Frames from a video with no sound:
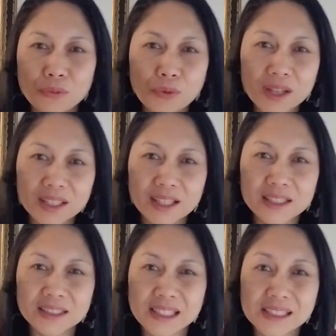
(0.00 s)
what
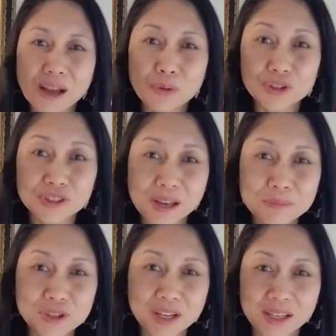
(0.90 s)
is this our
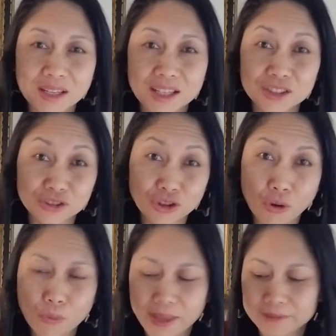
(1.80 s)
subject is
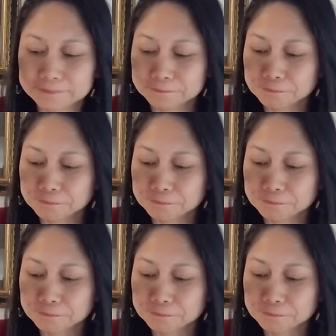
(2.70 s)
doing.